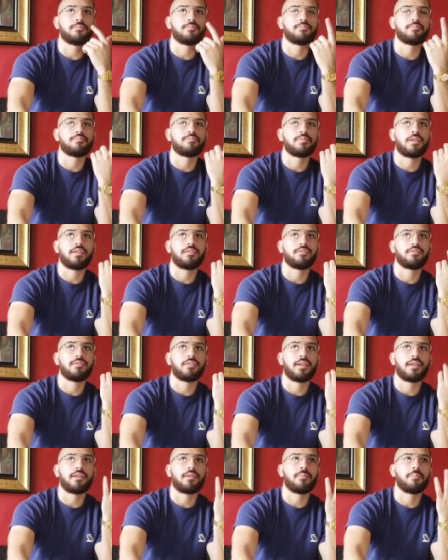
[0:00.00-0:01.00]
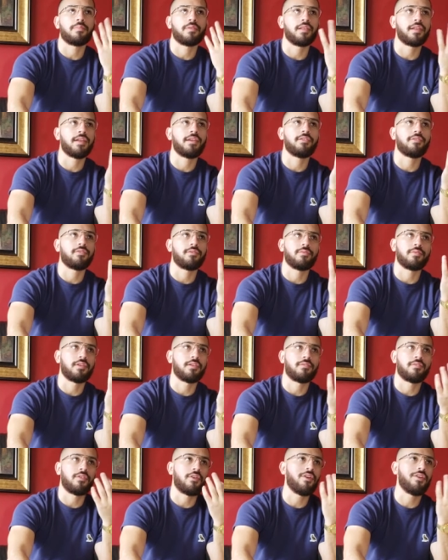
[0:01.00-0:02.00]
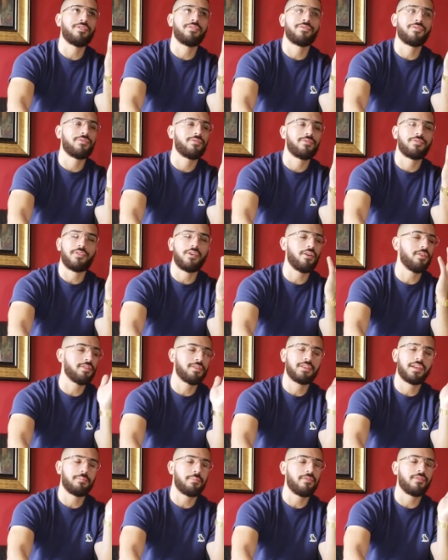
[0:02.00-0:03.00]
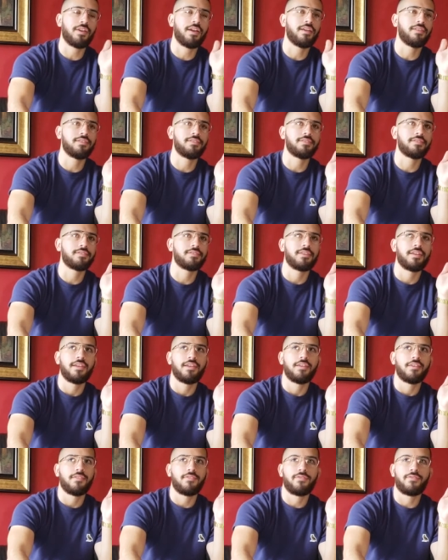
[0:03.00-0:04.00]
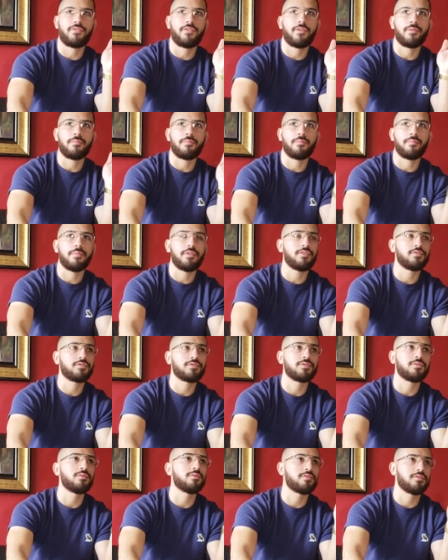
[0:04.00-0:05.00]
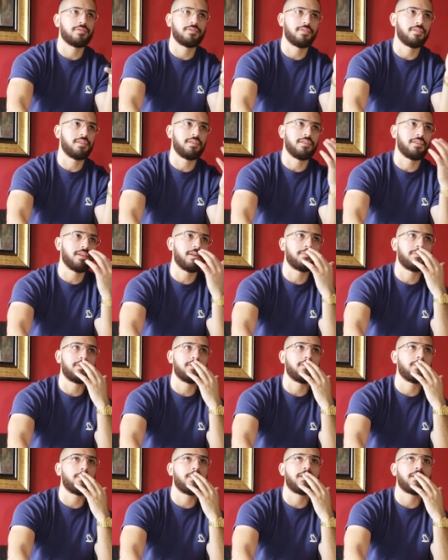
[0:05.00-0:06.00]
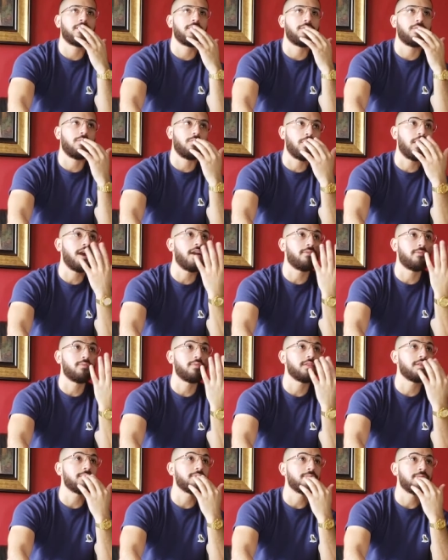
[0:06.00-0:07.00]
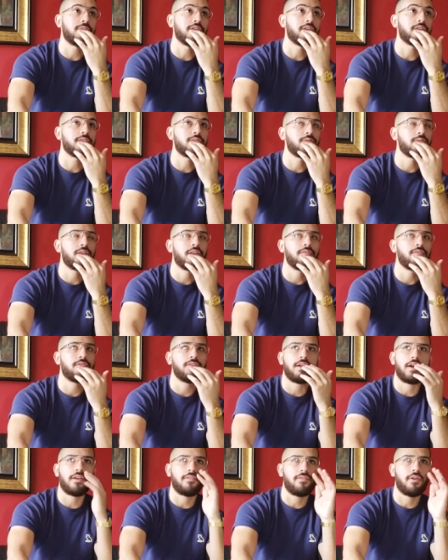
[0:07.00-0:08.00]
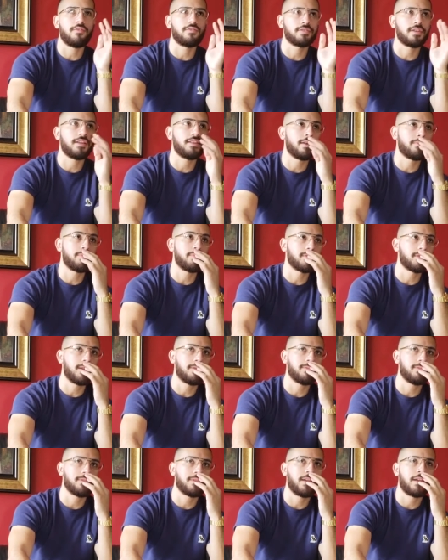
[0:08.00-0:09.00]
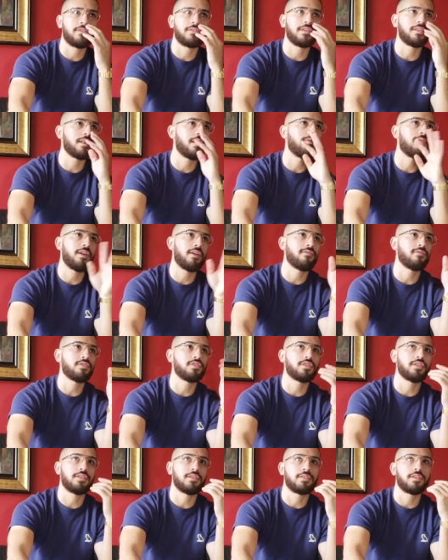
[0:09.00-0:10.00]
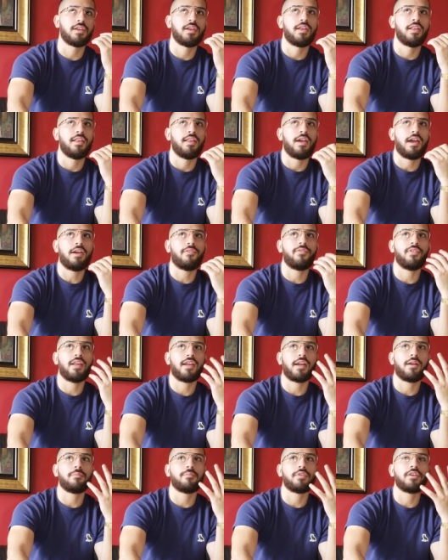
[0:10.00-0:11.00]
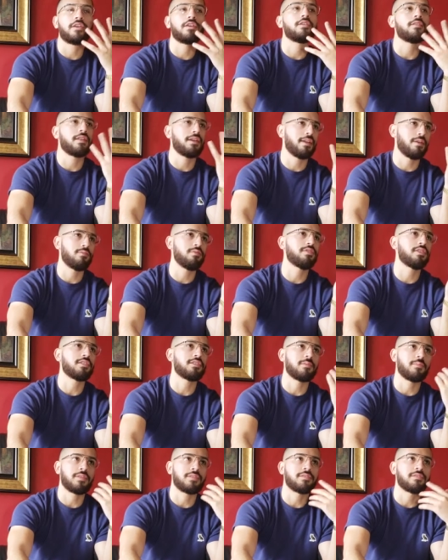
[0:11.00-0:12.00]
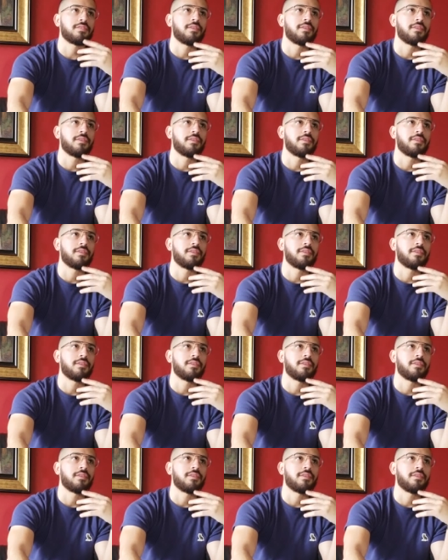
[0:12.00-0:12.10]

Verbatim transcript: I don't know, like a player or whatever. All the all the time. I've gotten this from middle school till today. You I mean? No matter what I've really done or whatever, I've always gotten that perception. I don't think that will ever change. I feel like I've become like and we talked about this.